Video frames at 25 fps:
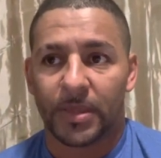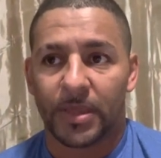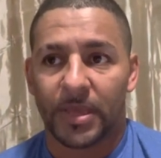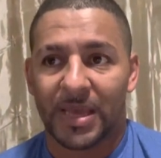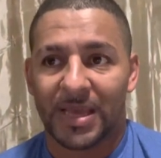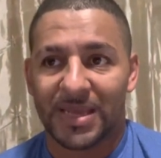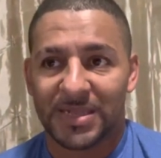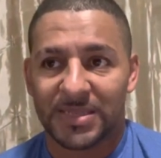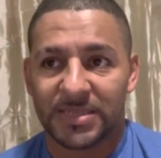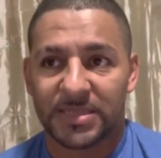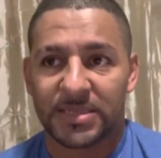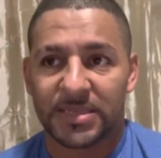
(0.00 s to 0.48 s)

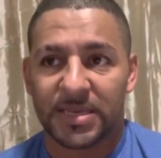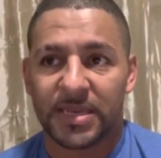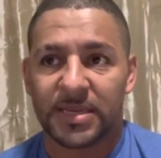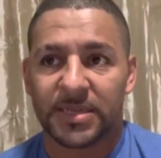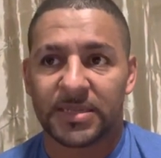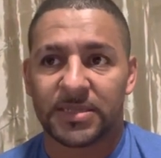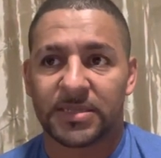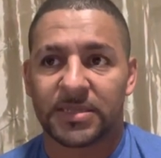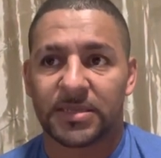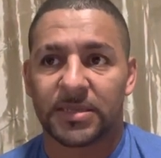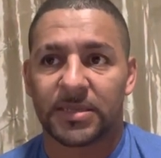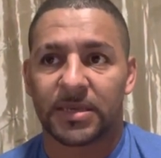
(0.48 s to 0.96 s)

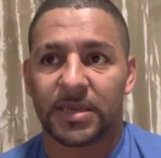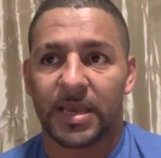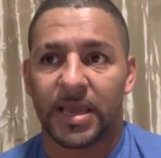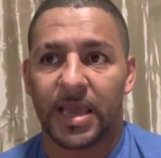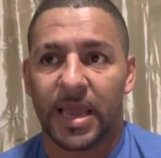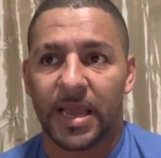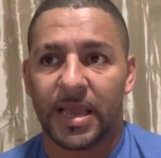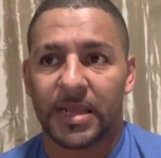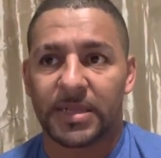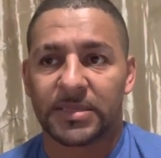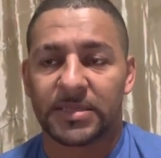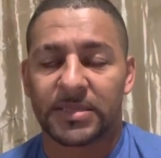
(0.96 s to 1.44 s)
incest
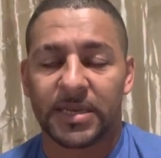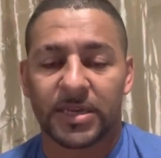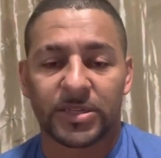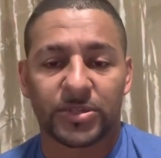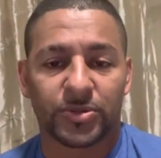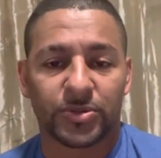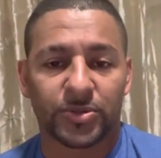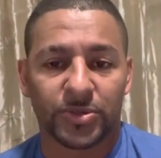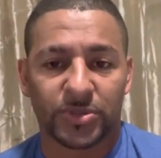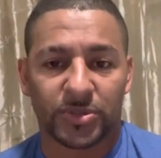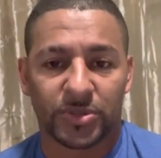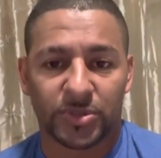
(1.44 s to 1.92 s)
and
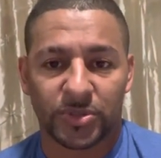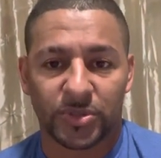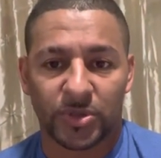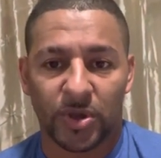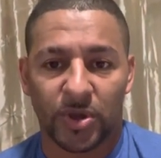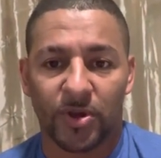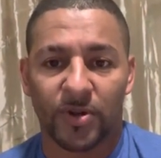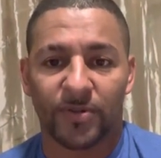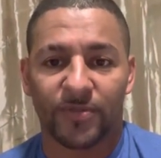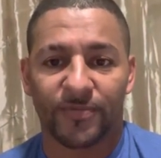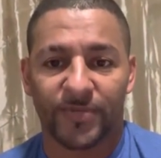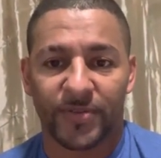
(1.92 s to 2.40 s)
sexual
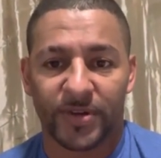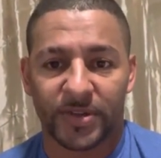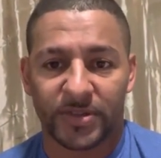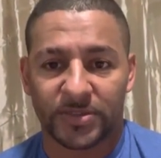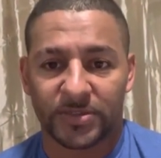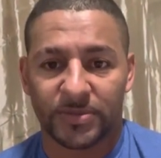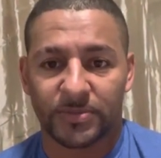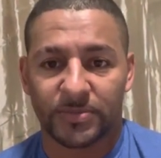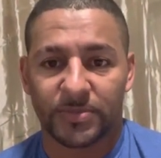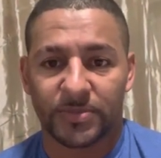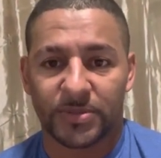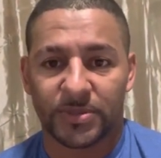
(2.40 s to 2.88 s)
assault
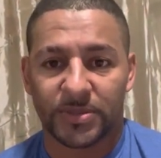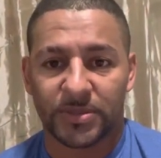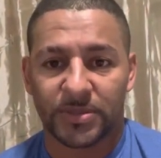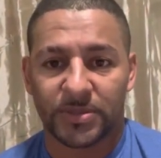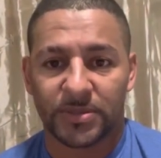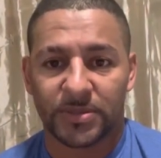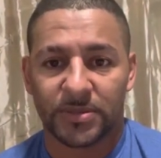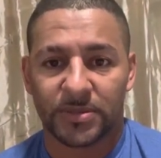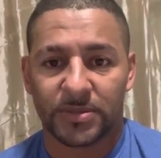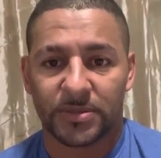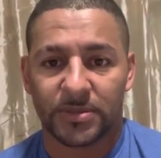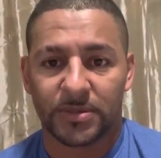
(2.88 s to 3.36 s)
victims
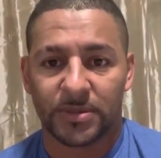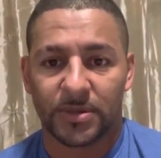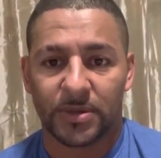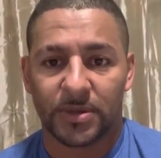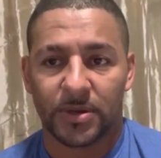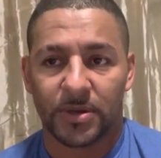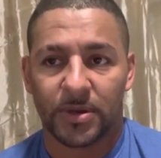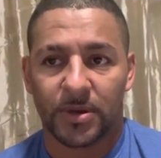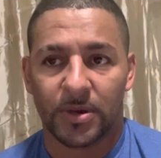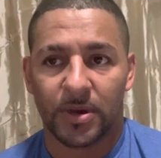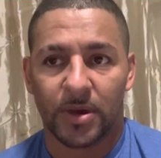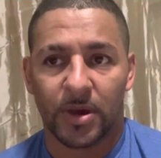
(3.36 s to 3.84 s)

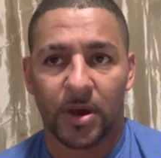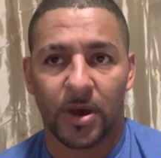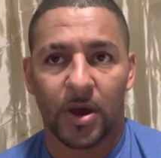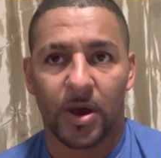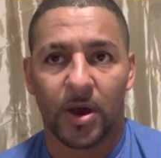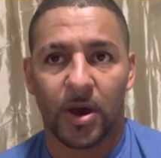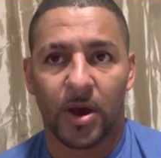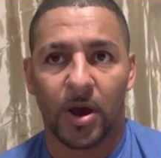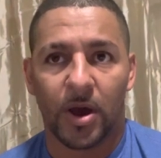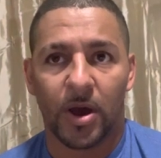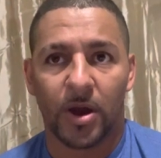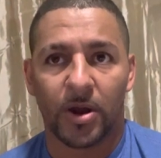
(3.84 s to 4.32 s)

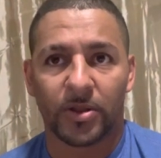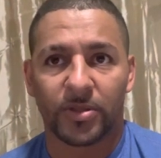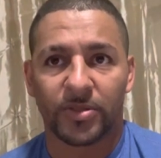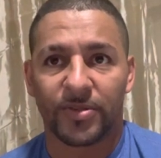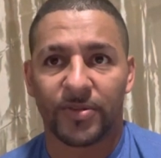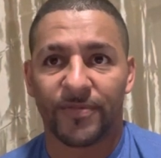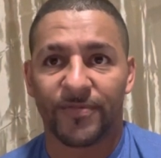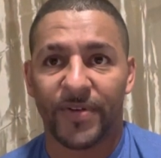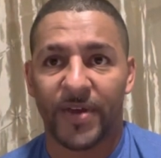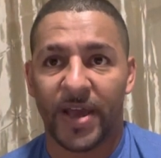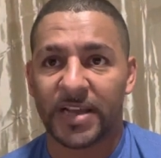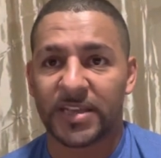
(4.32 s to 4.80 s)
are
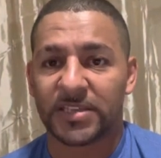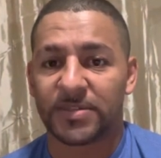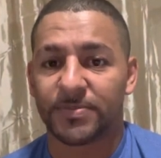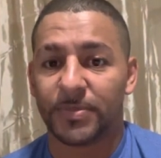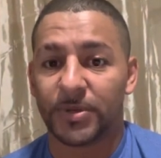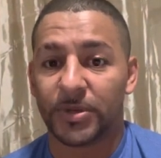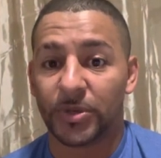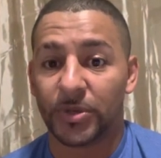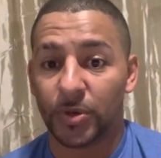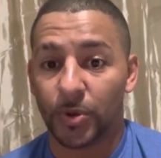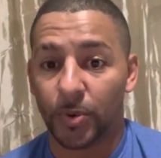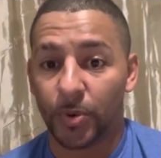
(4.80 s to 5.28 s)
the vast
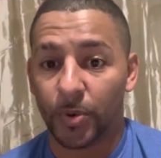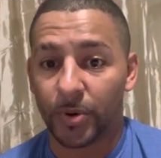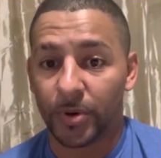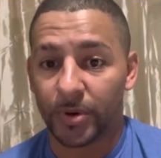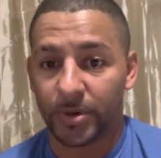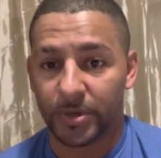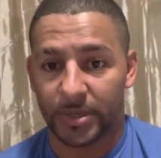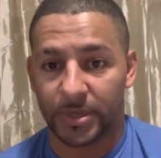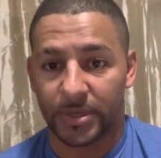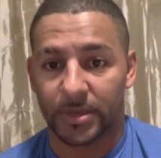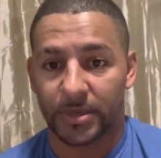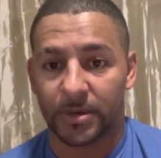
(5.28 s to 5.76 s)

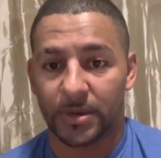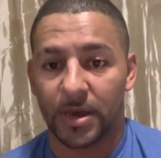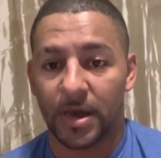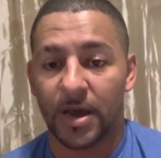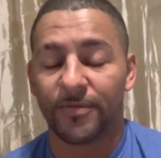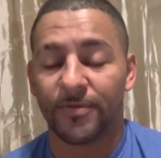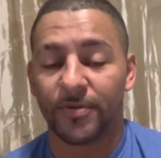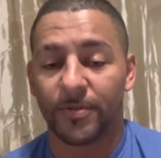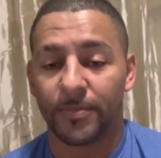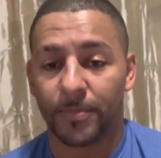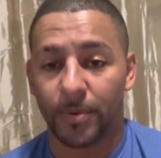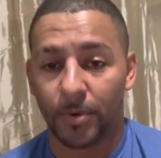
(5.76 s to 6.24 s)
minority
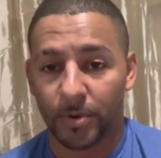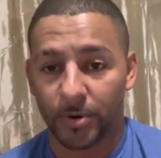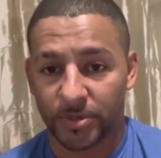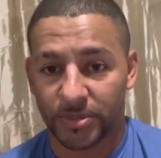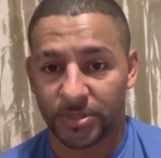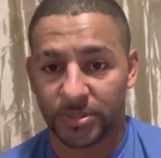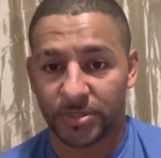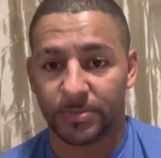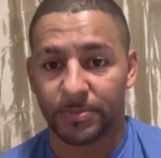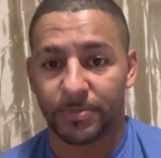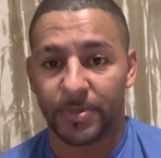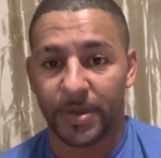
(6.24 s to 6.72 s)
of
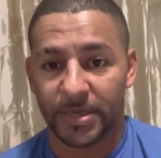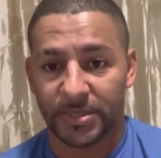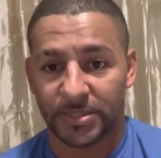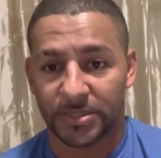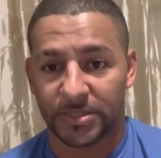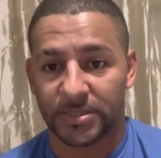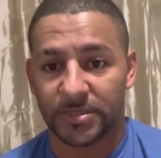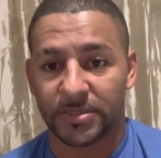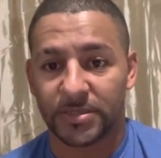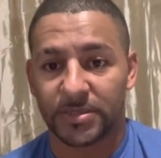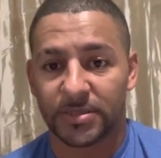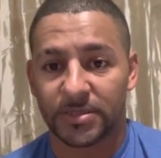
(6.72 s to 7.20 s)
abortion
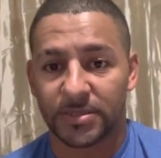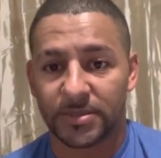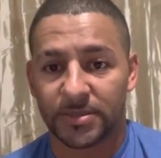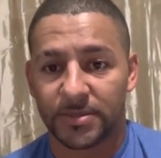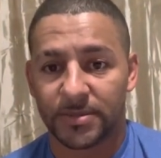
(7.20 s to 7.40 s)
patients.